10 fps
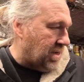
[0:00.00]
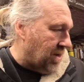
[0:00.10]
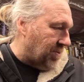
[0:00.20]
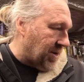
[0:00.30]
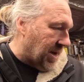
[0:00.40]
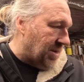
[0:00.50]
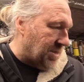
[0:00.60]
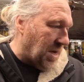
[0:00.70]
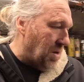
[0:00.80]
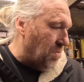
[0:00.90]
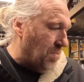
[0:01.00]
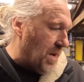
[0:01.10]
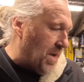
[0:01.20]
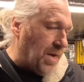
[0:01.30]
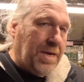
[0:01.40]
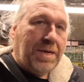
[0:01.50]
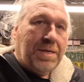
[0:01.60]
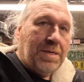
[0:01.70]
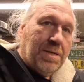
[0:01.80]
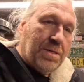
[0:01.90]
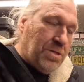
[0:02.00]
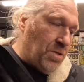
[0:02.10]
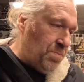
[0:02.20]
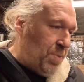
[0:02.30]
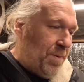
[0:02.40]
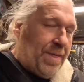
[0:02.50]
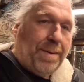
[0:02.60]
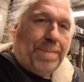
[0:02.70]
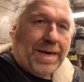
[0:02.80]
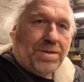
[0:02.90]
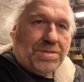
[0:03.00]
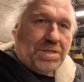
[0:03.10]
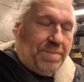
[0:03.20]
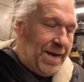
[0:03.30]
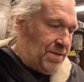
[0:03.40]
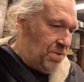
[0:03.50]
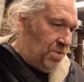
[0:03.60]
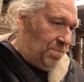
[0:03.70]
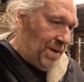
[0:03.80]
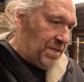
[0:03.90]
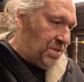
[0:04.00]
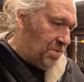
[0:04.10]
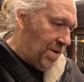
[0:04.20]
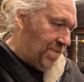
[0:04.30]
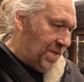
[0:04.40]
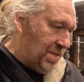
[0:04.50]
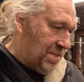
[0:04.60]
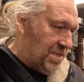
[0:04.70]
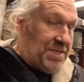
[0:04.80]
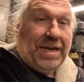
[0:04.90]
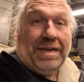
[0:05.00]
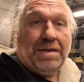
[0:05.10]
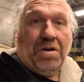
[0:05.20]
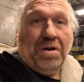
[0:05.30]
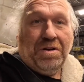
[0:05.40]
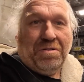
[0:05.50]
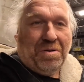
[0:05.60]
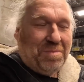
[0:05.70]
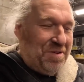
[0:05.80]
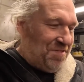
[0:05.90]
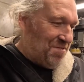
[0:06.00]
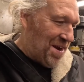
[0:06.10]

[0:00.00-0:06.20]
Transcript: I will get him to help me just pop that back onto the back door, make sure everything's still in line and not moved